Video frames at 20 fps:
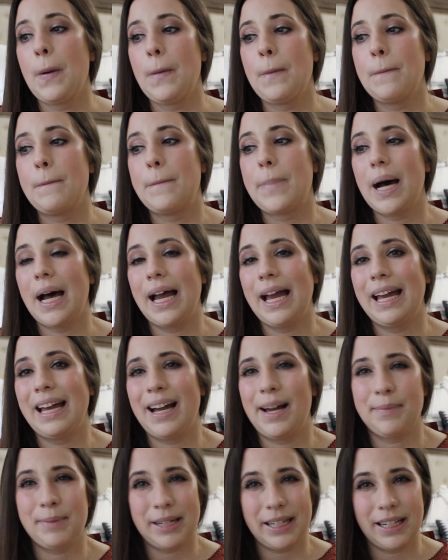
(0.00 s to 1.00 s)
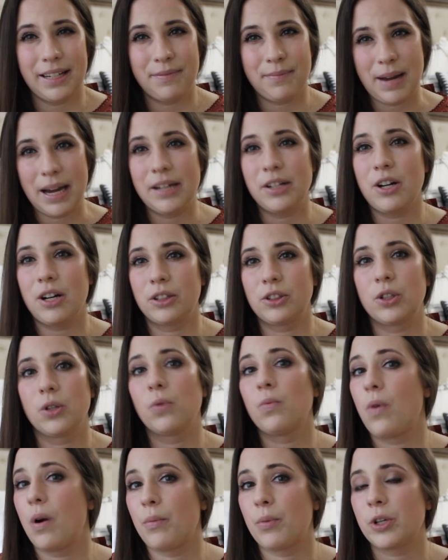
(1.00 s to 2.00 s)
But I'm going to give my
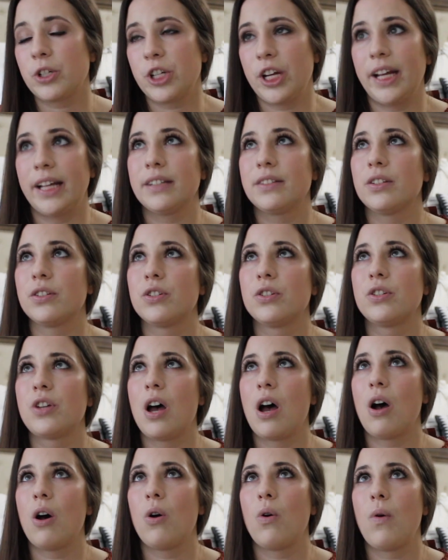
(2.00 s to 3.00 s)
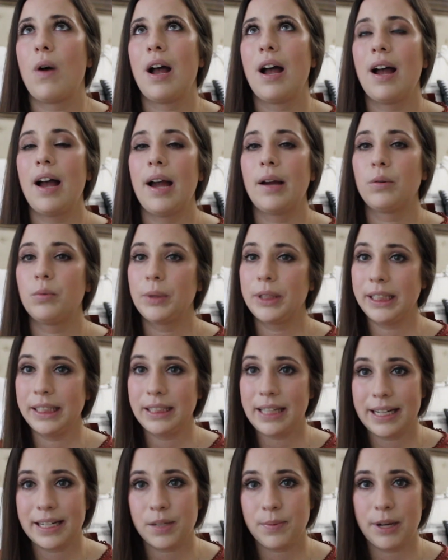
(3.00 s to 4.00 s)
doctor one more chance. So I really
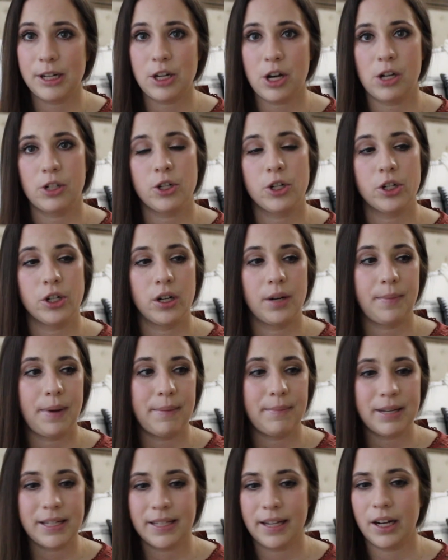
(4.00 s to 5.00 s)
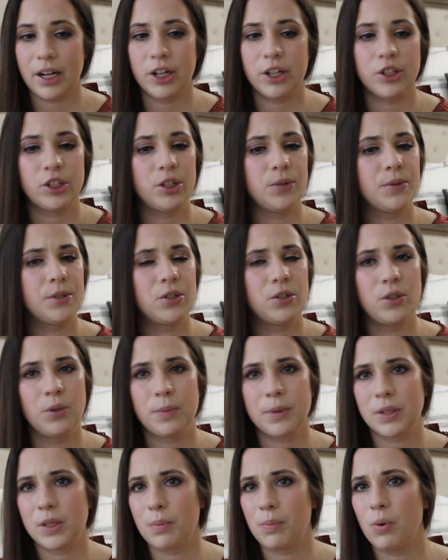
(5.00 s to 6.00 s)
liked my doctor during my miscarriage. She was
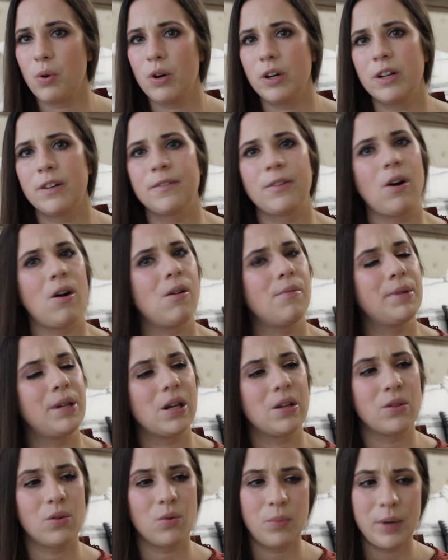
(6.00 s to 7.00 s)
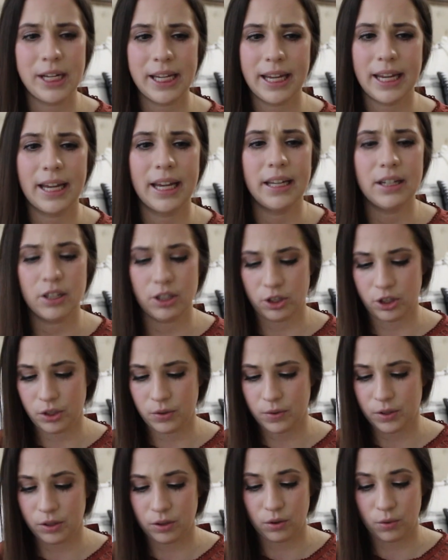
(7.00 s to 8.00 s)
super supportive, called me on the weekend. She
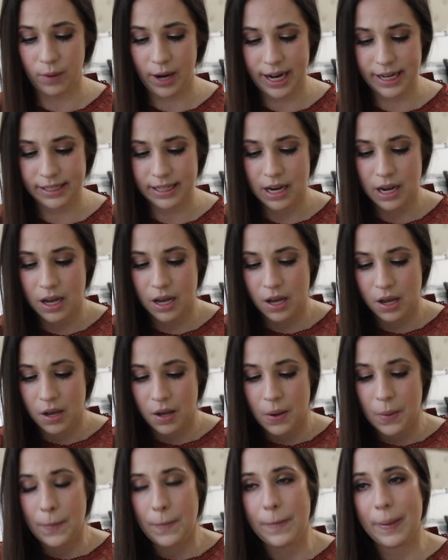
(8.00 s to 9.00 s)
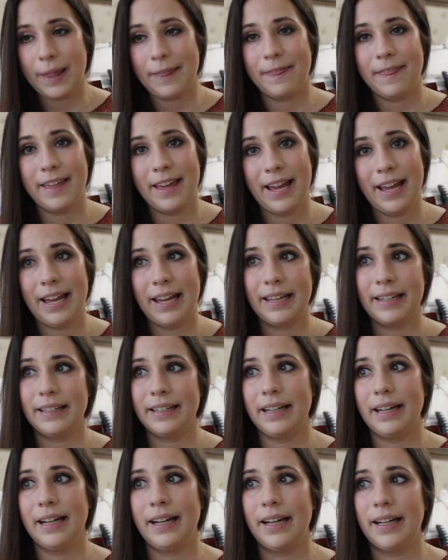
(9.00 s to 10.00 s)
was great. But
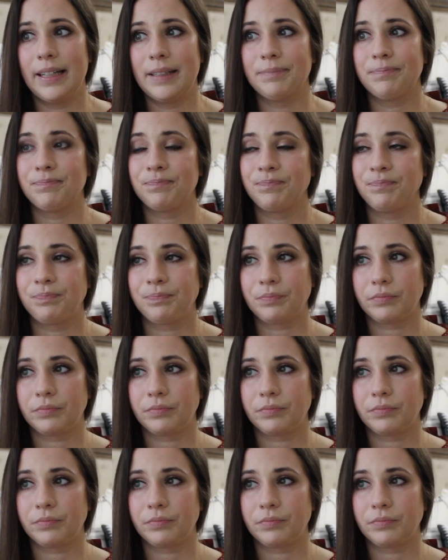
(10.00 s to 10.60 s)
then,